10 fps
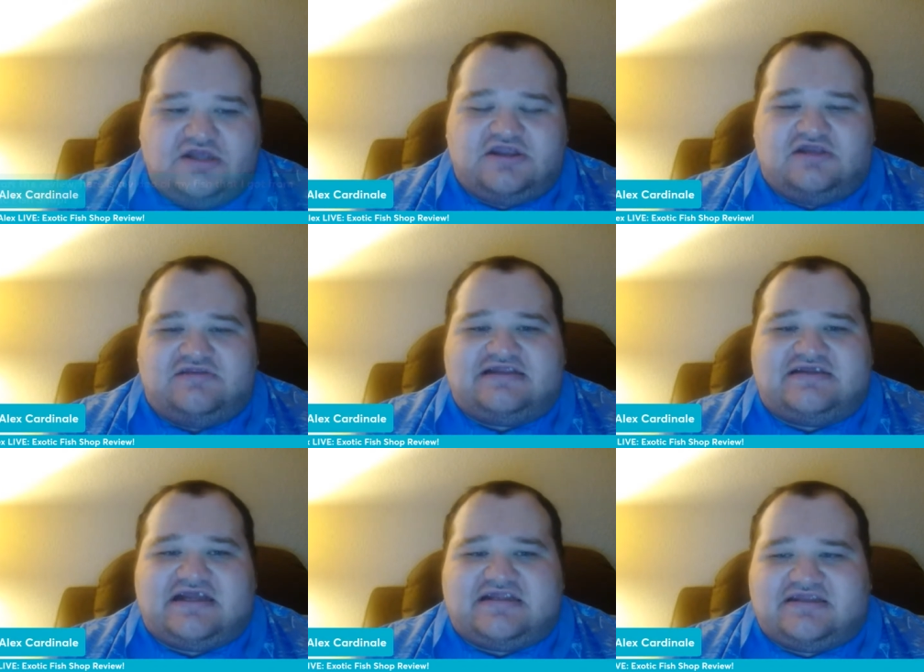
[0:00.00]
So
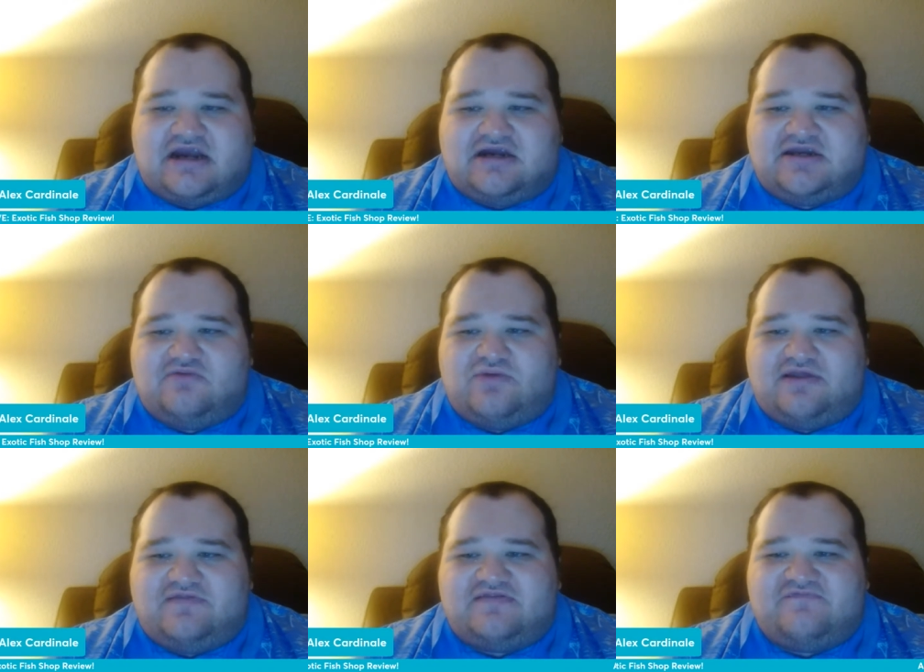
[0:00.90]
let's get started
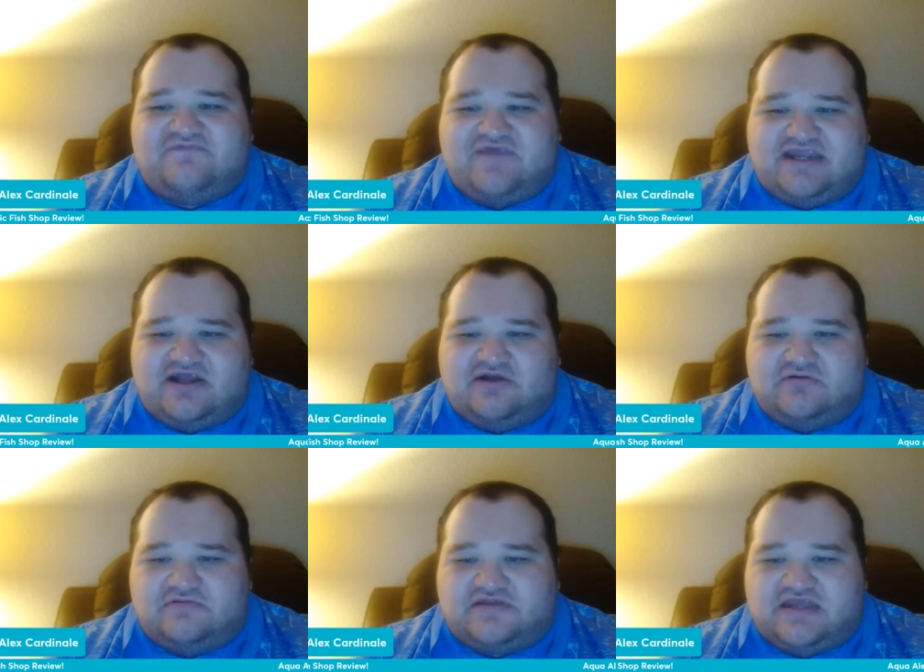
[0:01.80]
with the
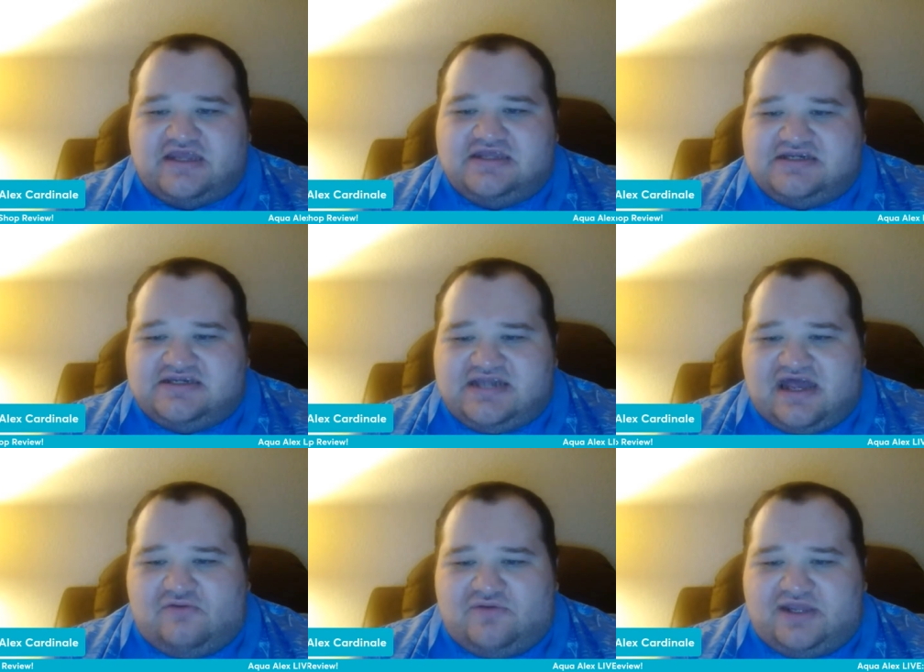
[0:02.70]
videos,
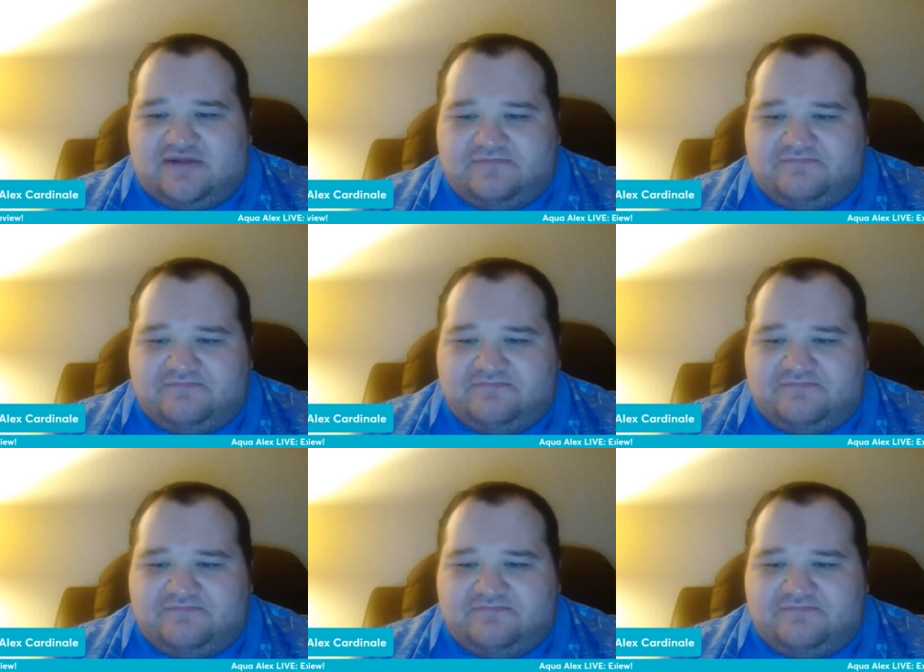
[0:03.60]
shall we?